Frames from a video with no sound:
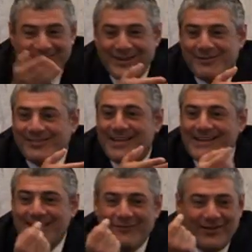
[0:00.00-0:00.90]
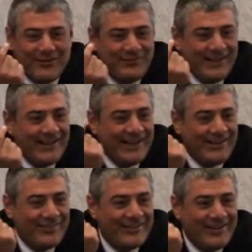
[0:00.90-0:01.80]
Hashem said he's one of the
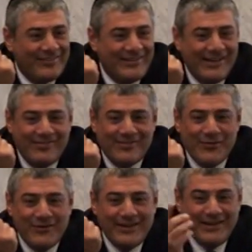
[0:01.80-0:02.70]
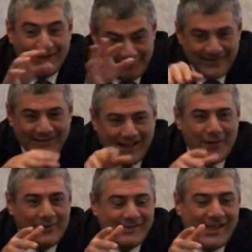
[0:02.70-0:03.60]
greatest girls in history, I mean in
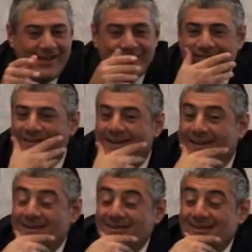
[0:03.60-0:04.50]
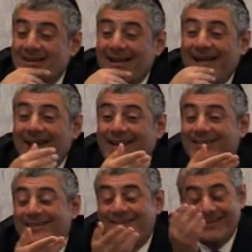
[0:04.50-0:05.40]
our days.
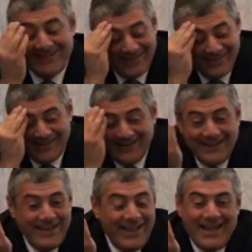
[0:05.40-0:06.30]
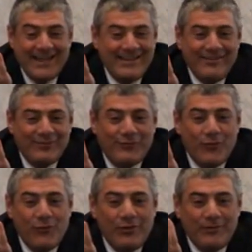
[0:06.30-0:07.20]
And, and this
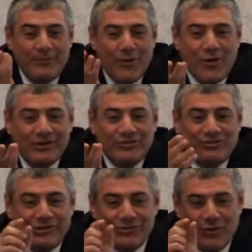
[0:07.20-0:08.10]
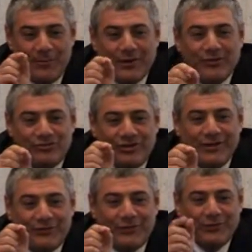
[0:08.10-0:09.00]
fool broke the shidduch because she
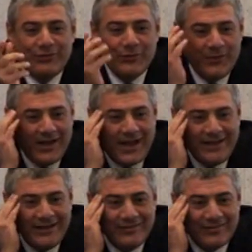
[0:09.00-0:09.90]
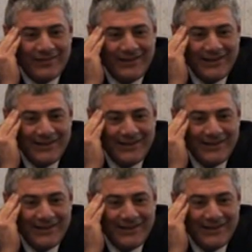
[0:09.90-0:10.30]
refused to wear heels.